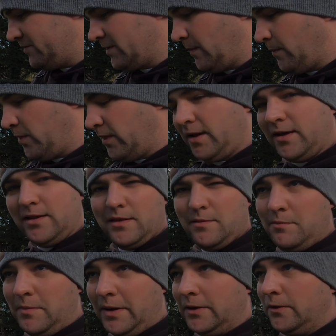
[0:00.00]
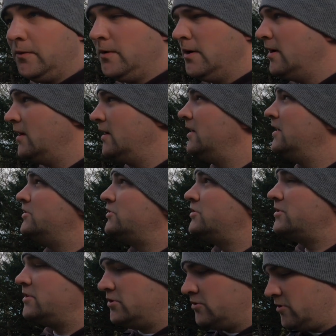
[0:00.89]
something in the middle,
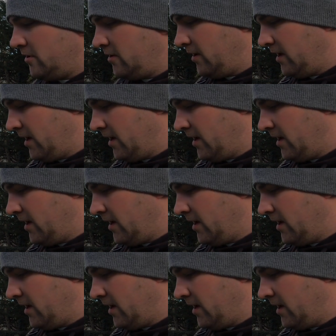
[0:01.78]
just to try and